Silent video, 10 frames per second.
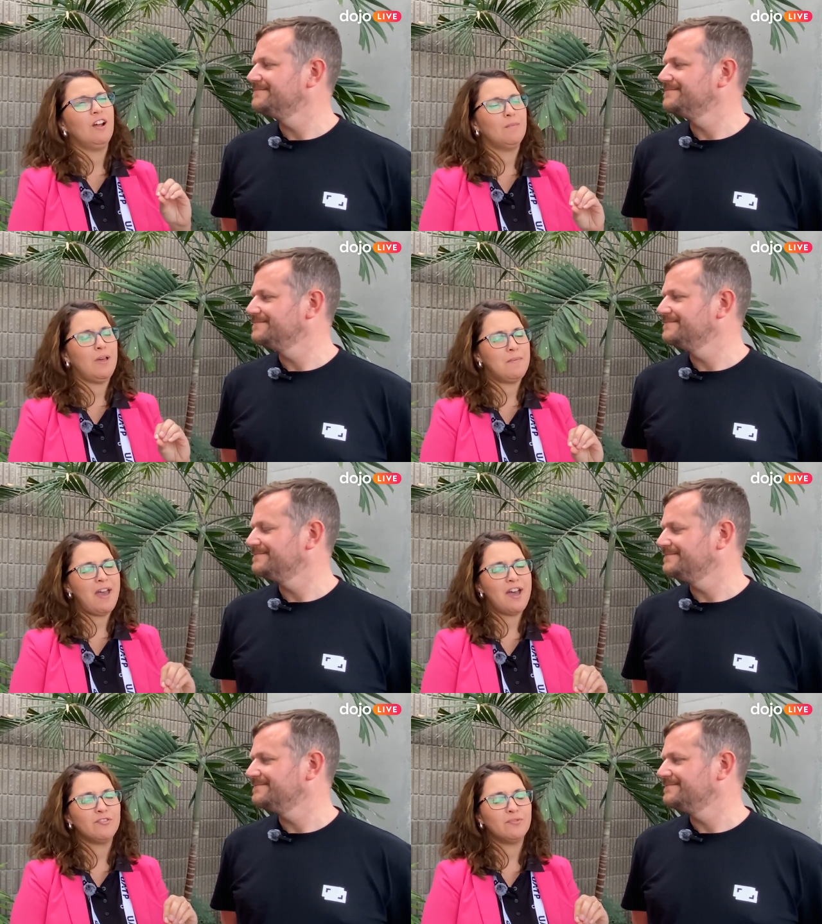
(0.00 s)
Speaker 1: on my
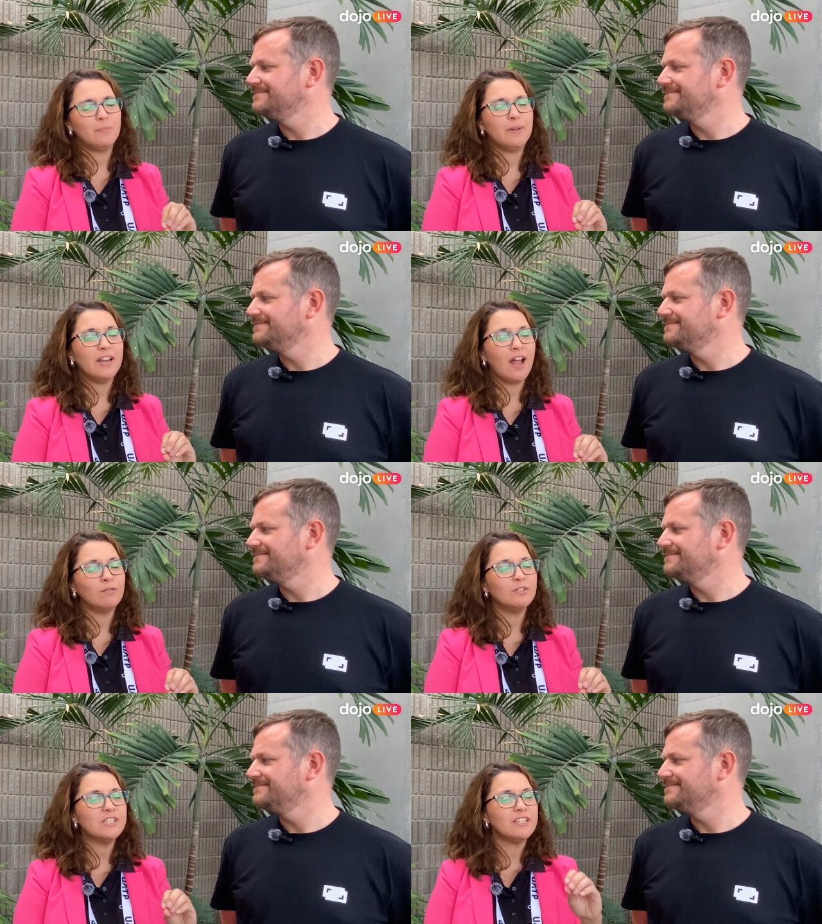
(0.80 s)
behalf, but I
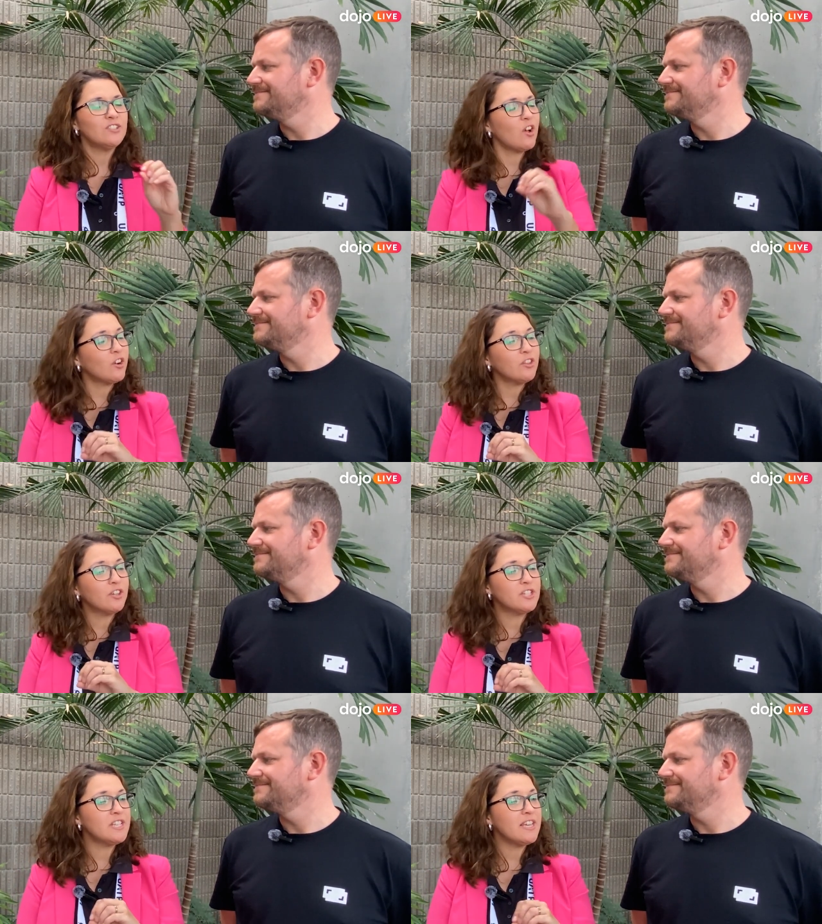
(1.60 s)
was in a talk
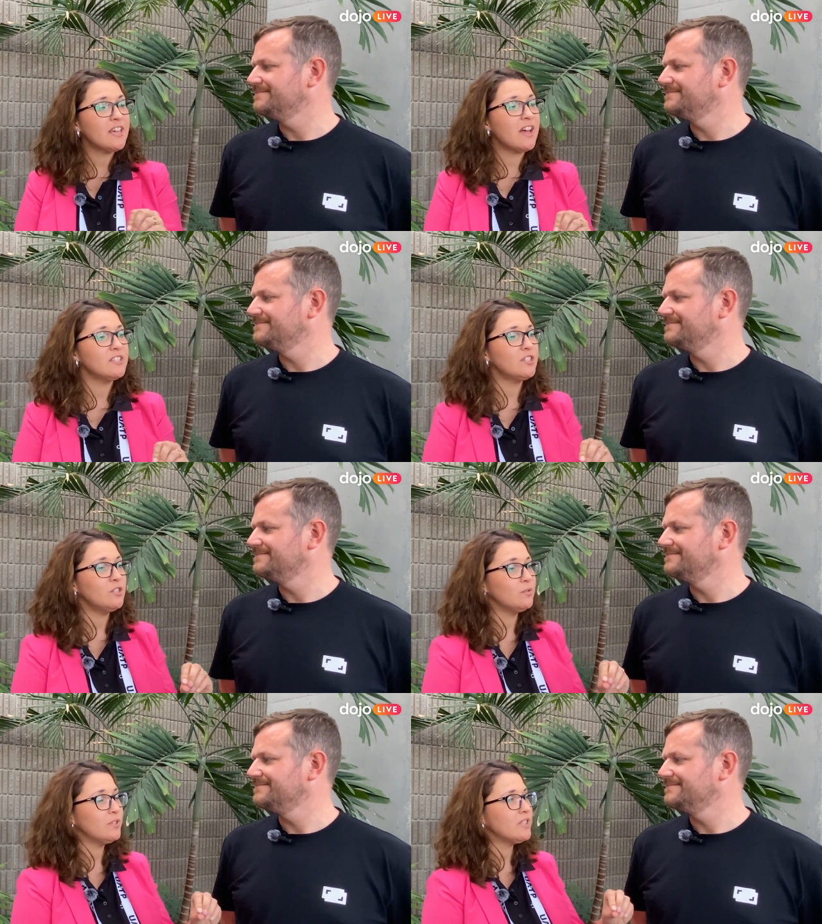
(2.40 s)
earlier today that had to
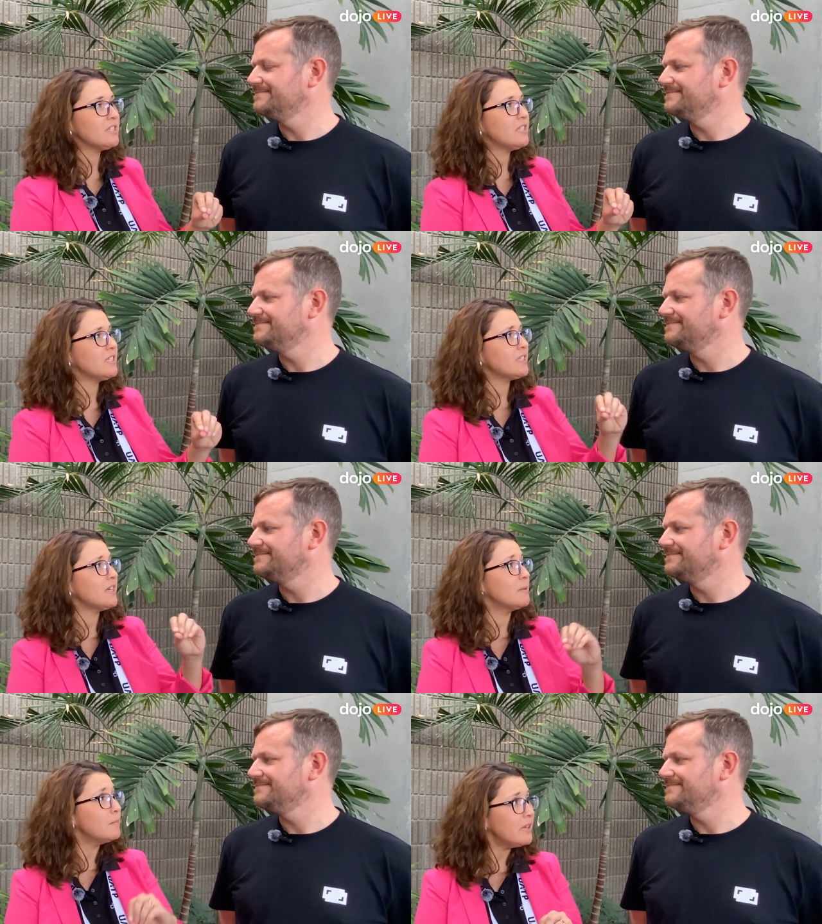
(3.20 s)
do with
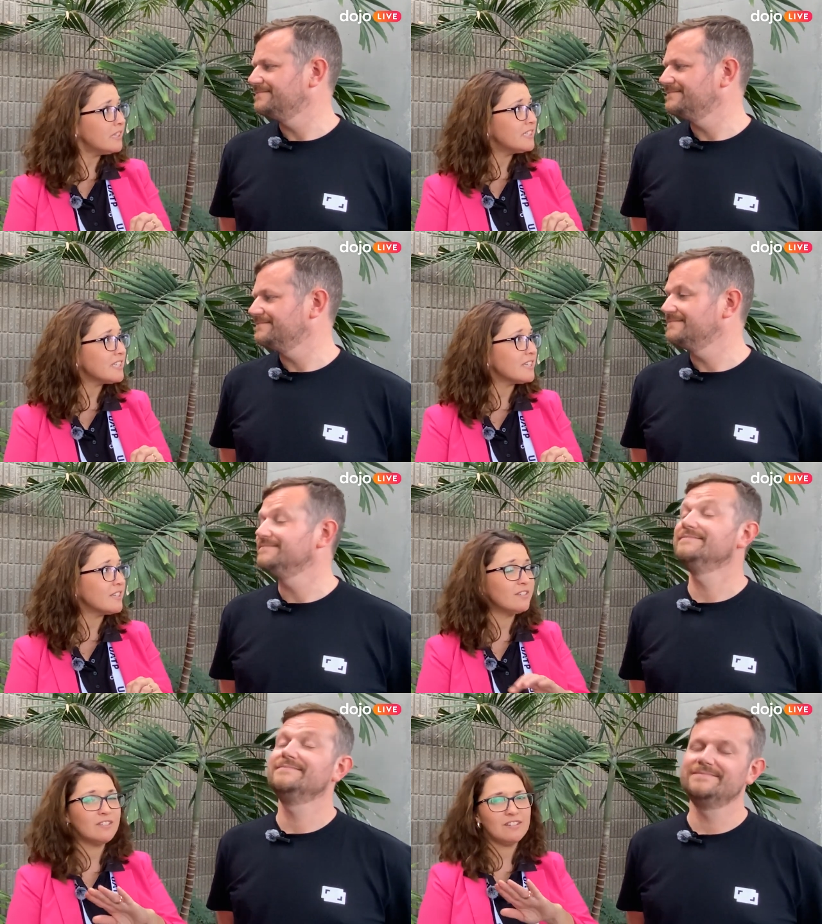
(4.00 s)

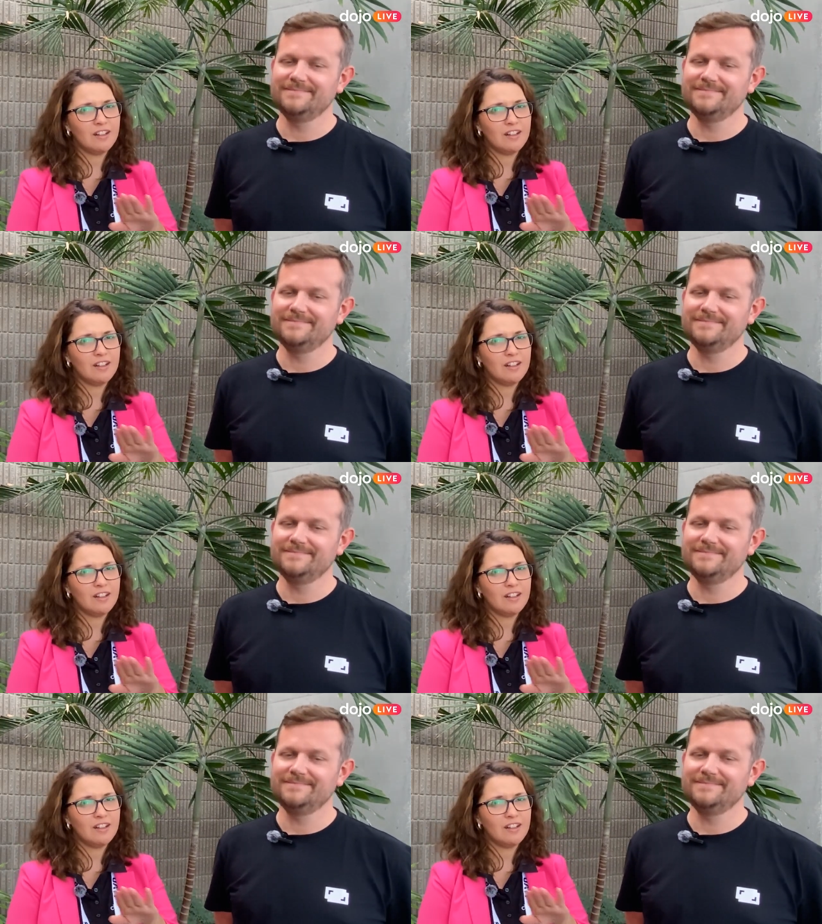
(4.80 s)
sustainability, mm-hmm.